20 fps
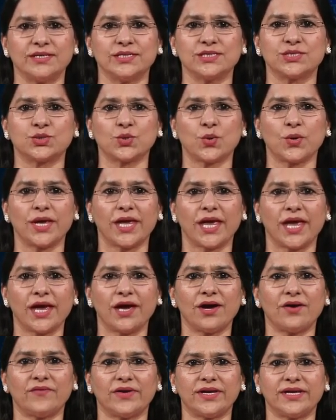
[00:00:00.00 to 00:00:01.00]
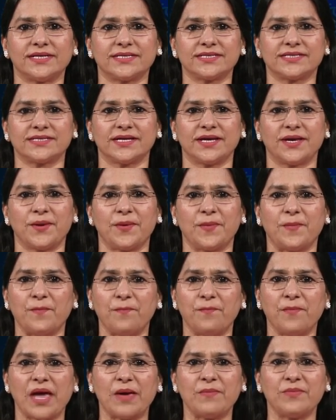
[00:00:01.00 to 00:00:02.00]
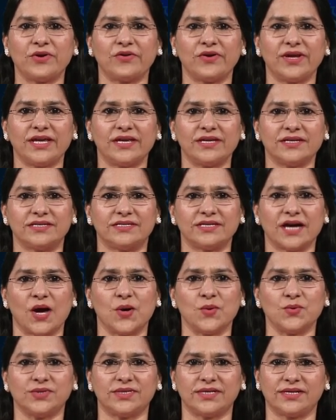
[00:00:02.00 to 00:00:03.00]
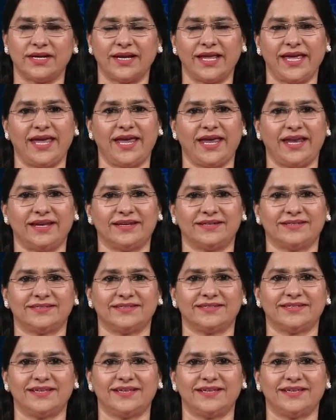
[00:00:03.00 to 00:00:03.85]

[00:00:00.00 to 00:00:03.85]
So here is Memory Down the Lane,